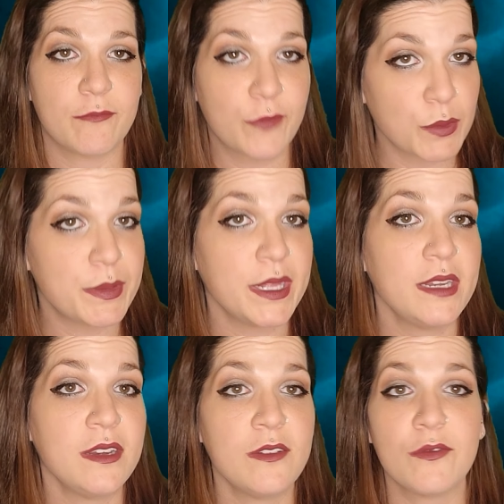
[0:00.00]

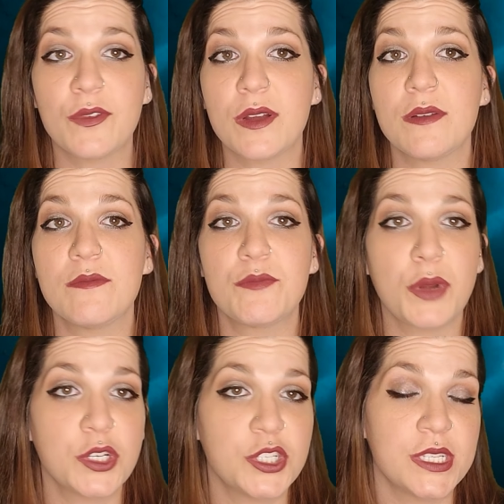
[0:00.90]
forbidden from
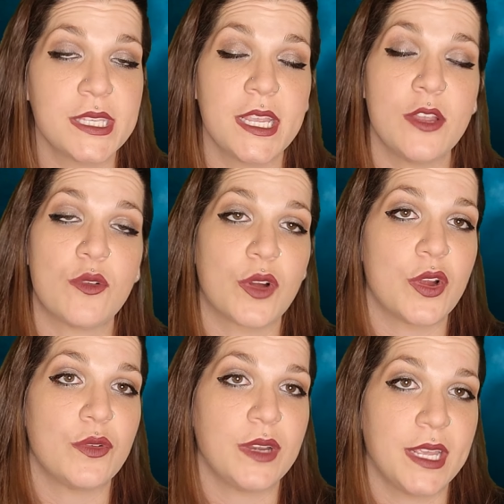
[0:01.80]
purchasing or
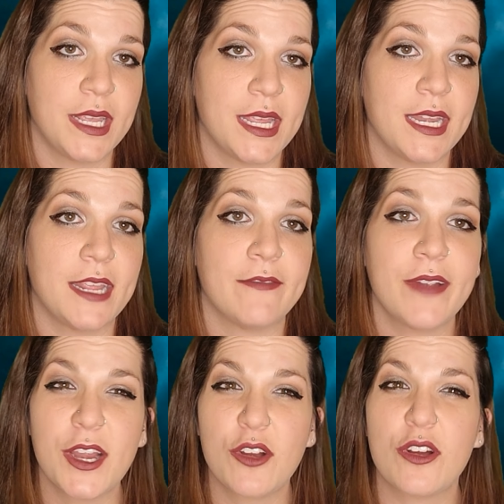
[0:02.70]
owning any
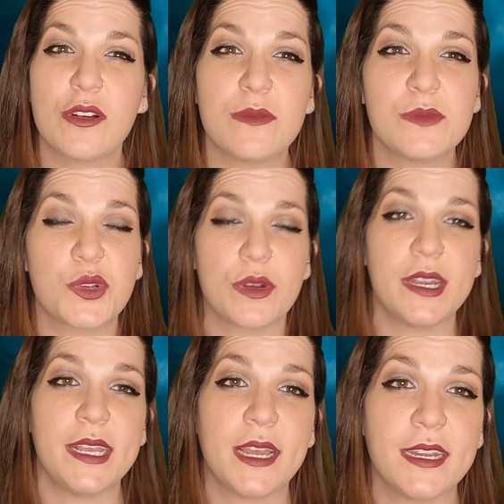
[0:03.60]
firearms or
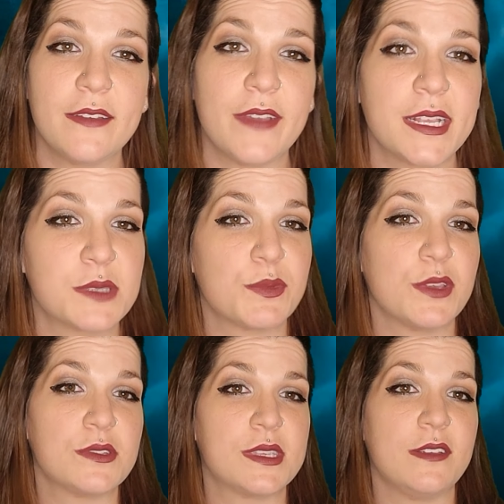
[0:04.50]
any kind of
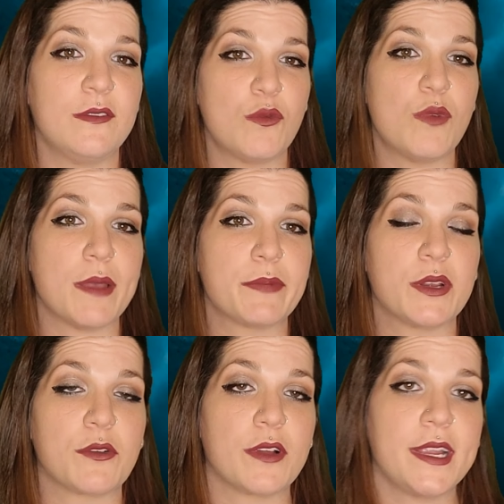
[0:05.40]
explosive
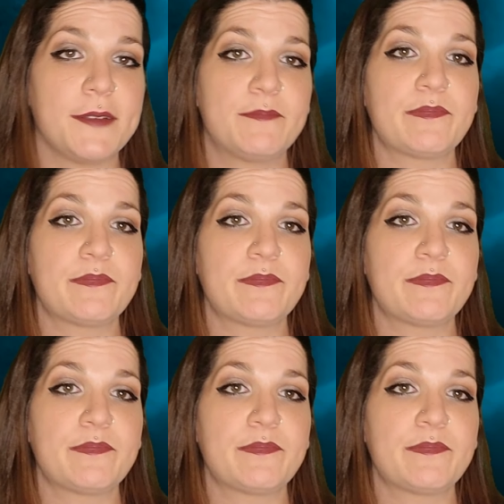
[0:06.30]
weaponry.